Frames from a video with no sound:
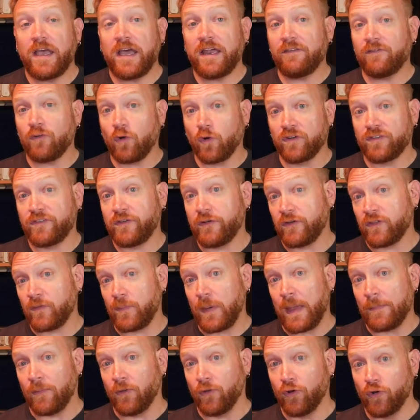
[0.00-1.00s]
And of course, there are the
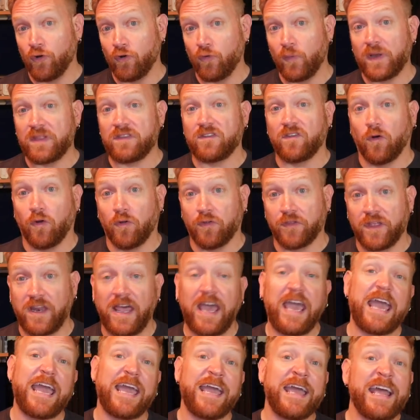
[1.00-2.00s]
people who, when told that,
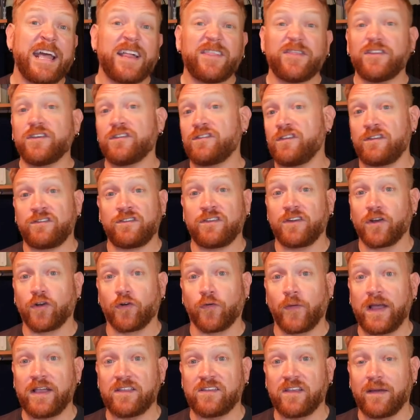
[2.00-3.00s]
hey, this isn't a
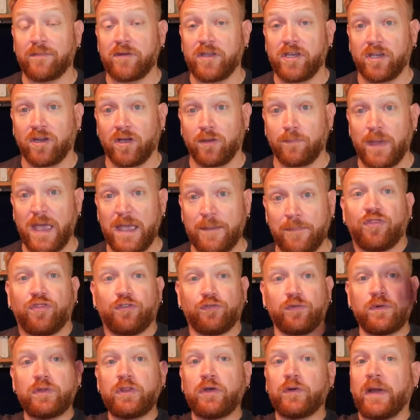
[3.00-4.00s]
great time to hit on people,
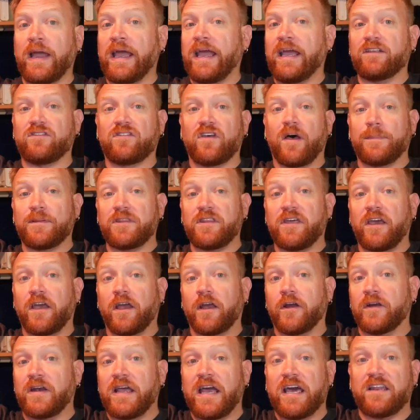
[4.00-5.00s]
threw their hands up in the
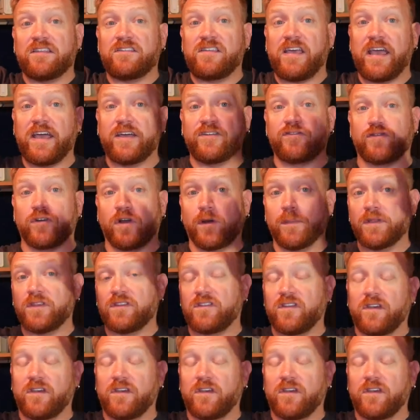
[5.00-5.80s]
air and had a tantrum and